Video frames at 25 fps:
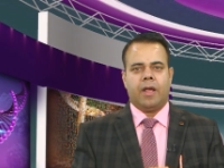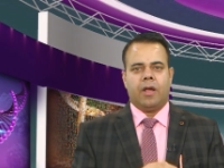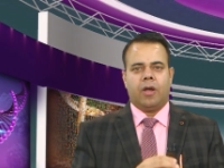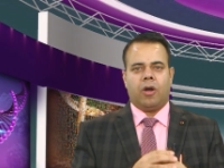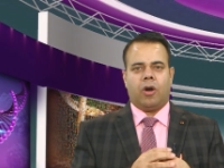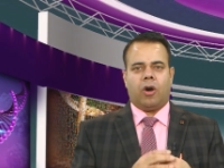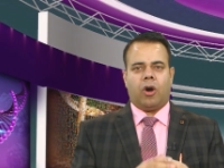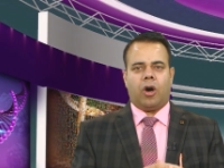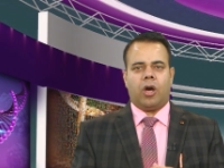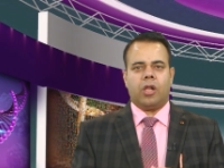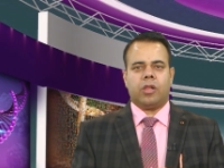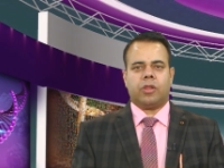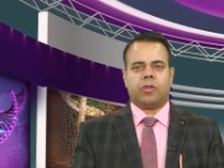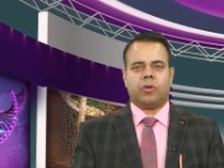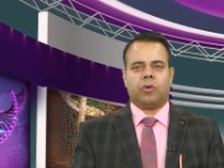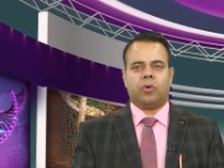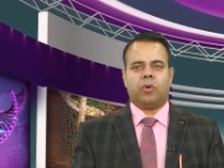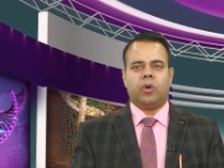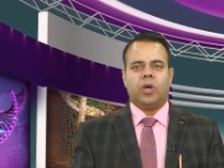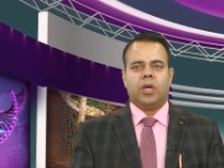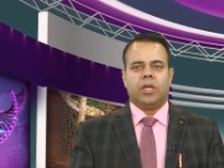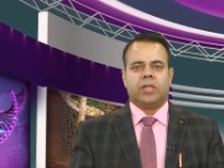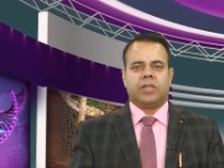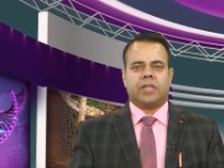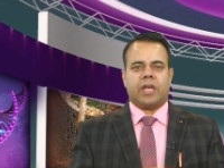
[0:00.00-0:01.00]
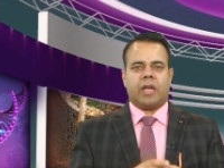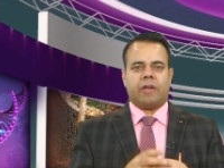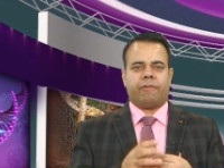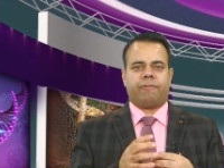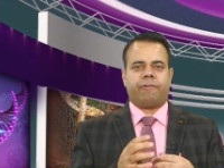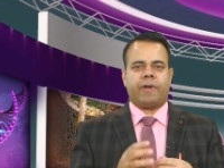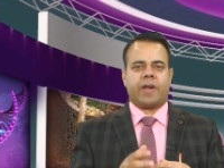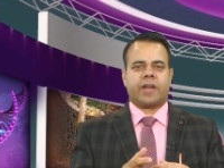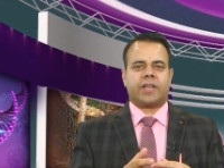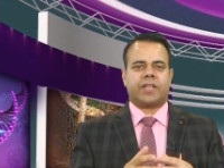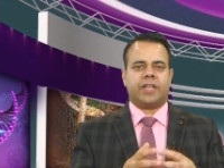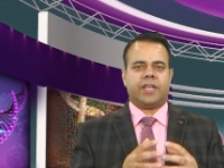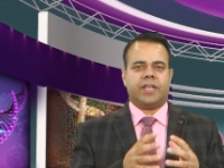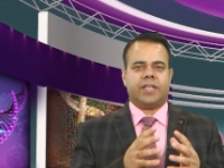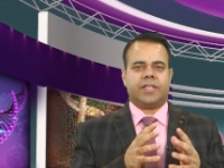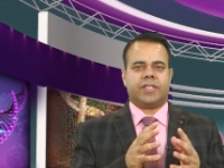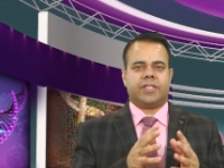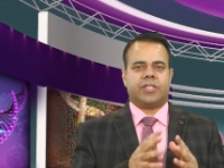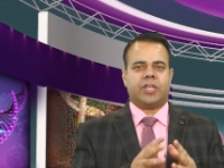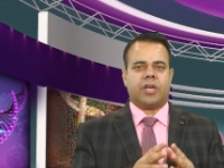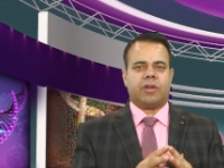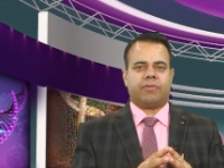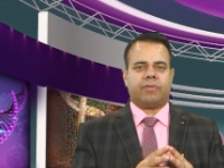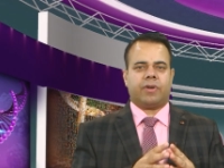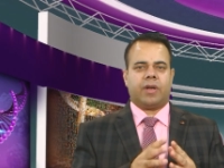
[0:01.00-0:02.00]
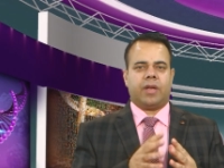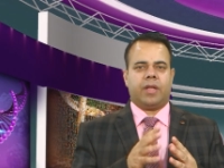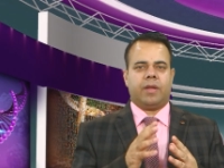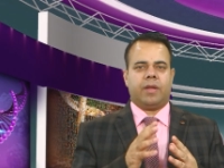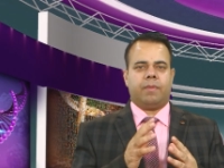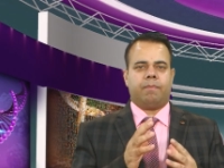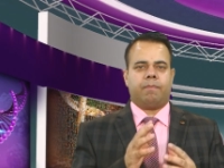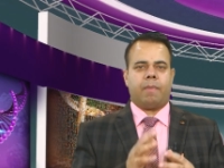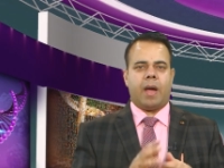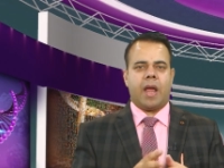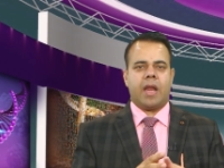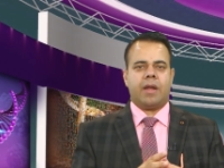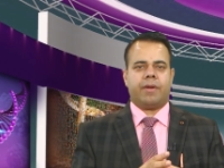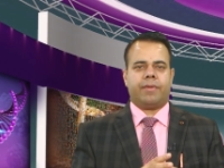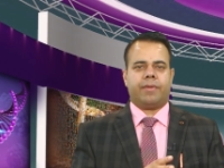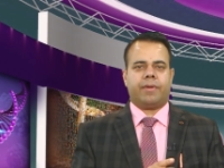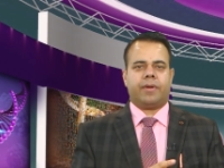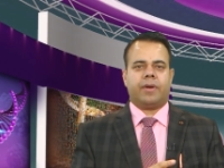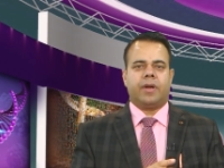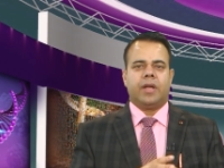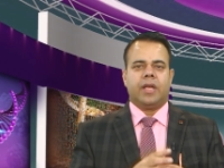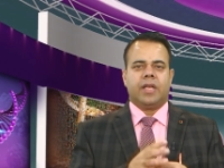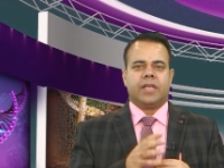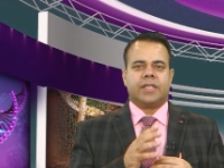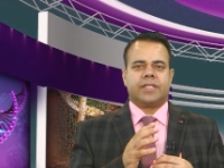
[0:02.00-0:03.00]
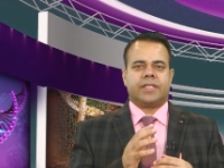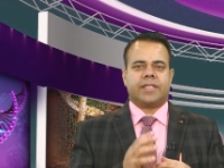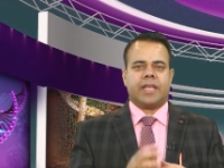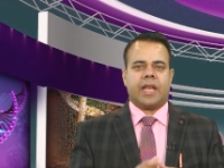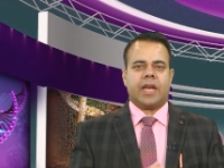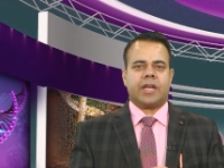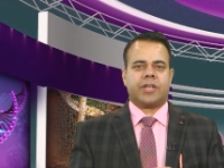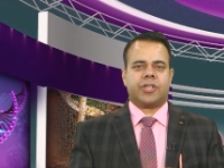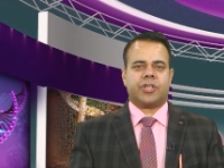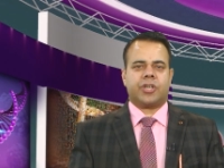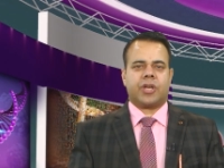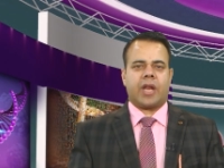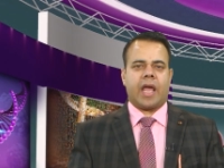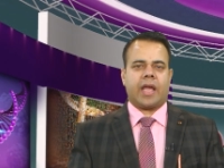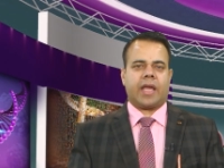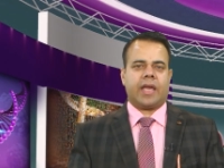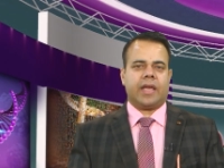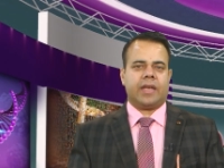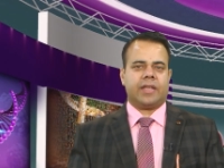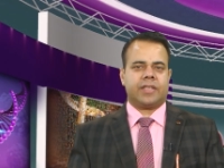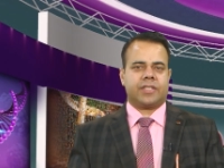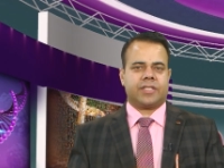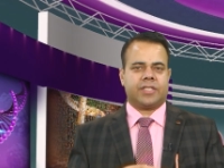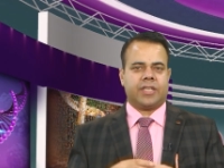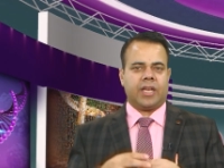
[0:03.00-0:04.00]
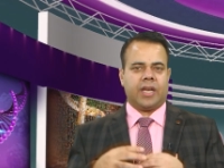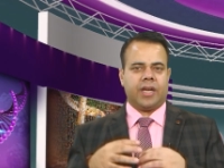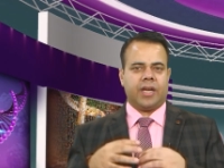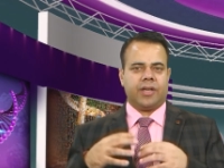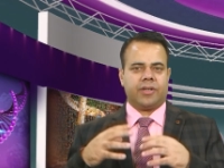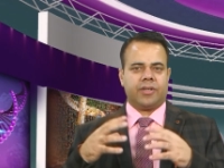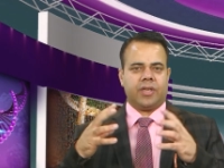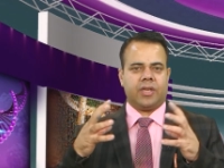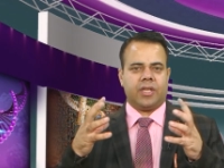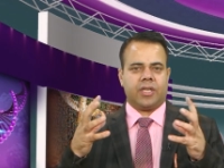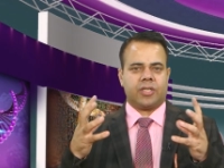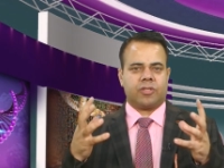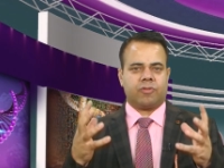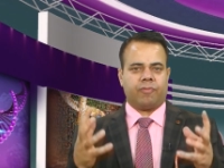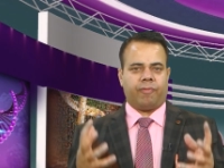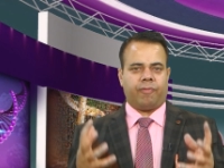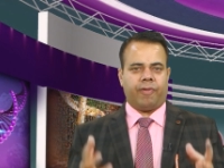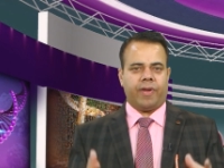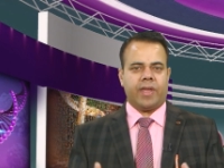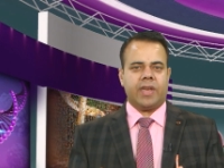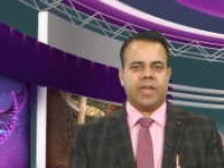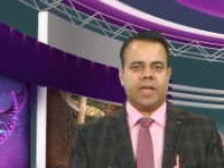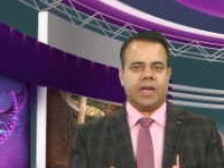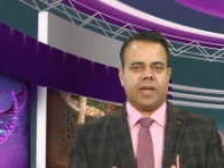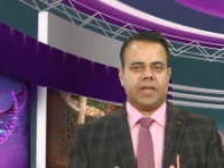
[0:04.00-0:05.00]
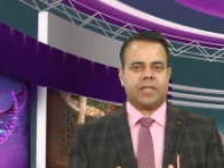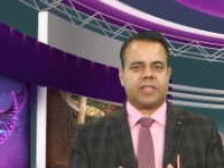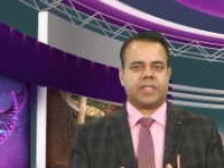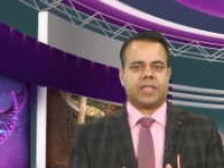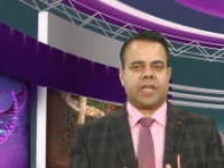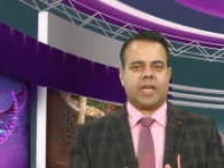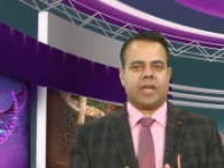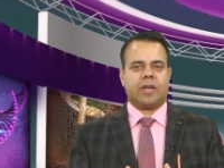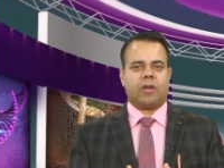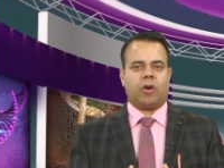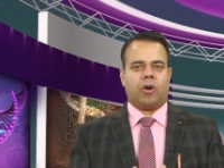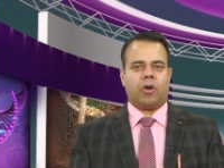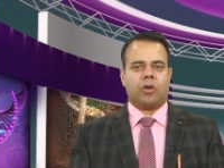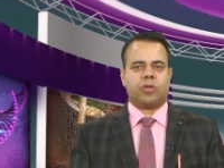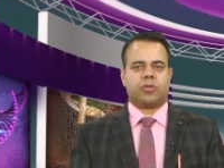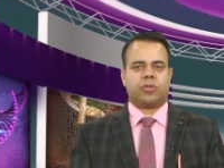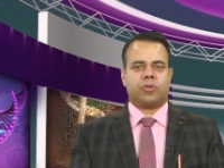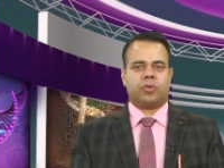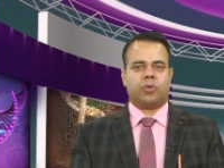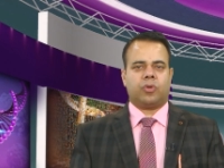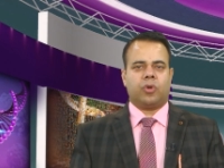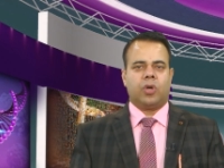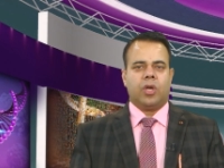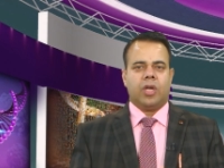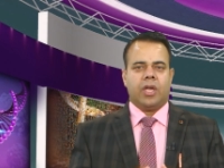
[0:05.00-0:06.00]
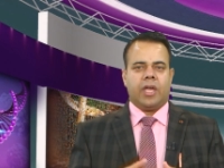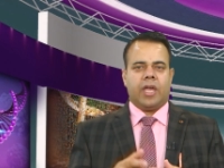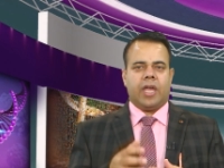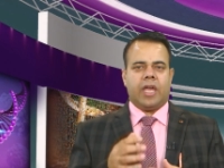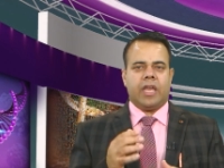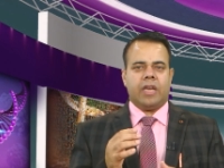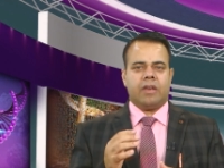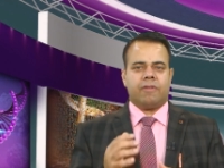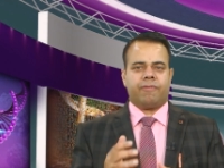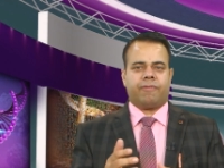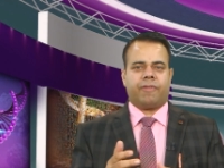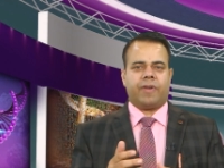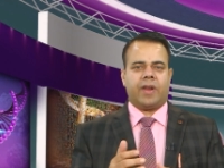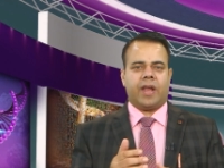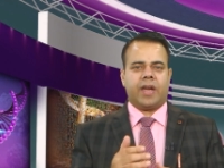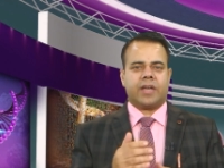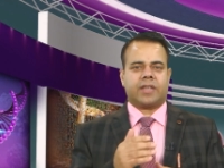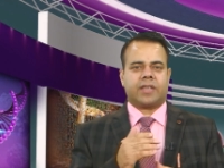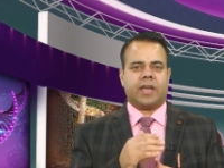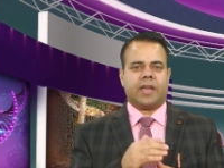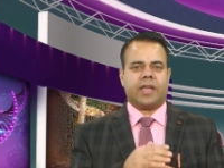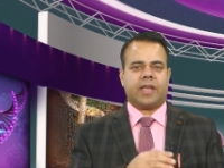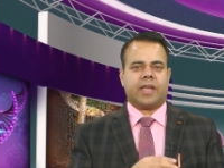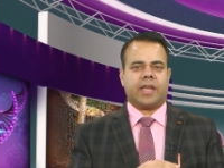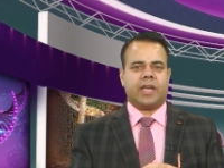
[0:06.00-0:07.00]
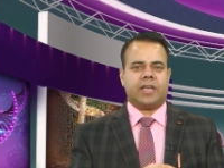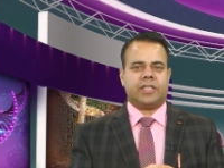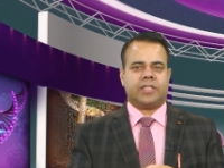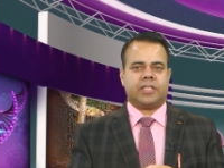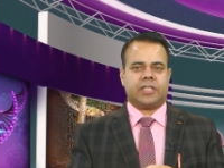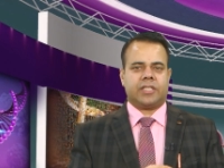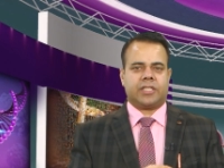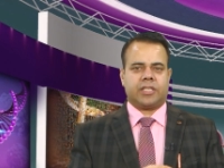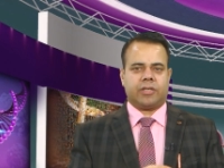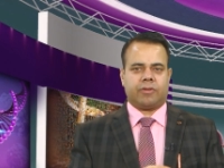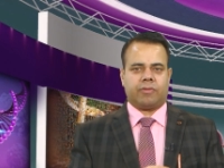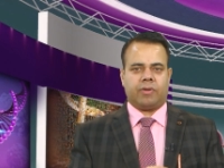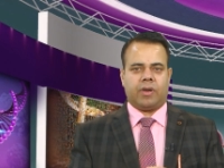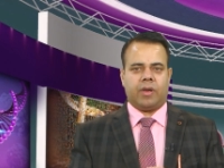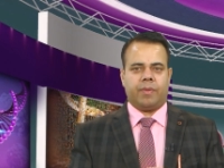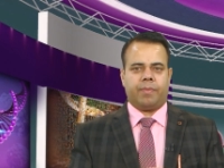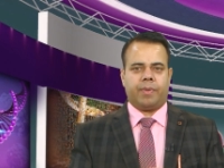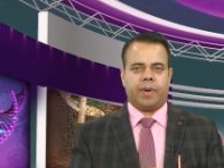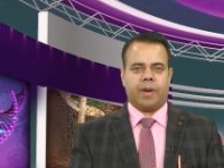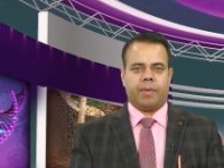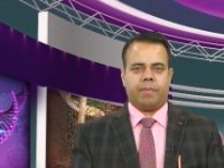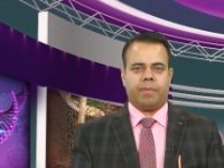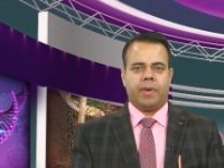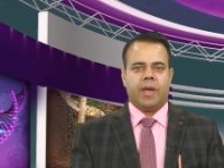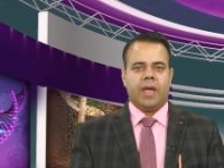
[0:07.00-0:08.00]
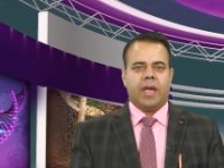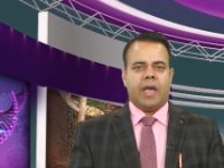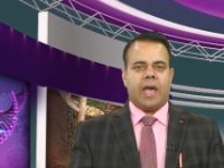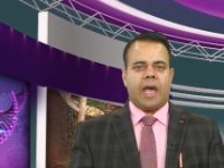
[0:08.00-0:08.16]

Although the effect is generally milder, selection against deleterious variants can also inflate linkage disequilibrium,